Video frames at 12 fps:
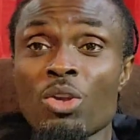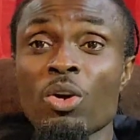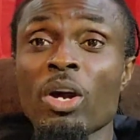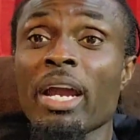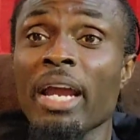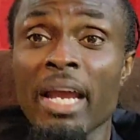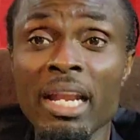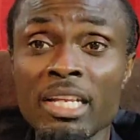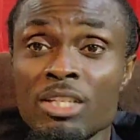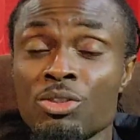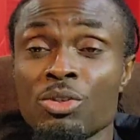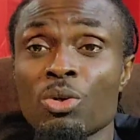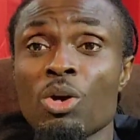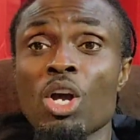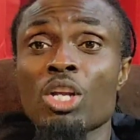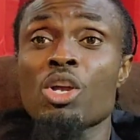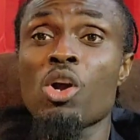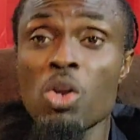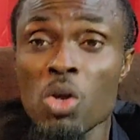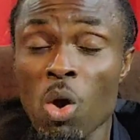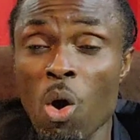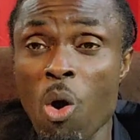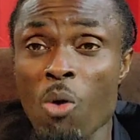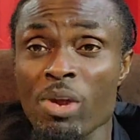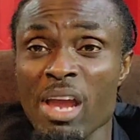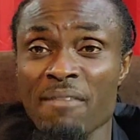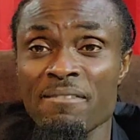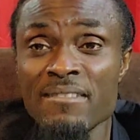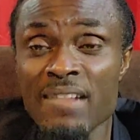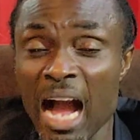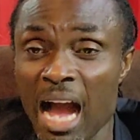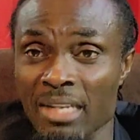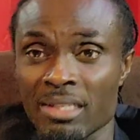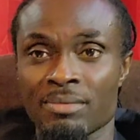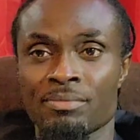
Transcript: your hell into the glory of God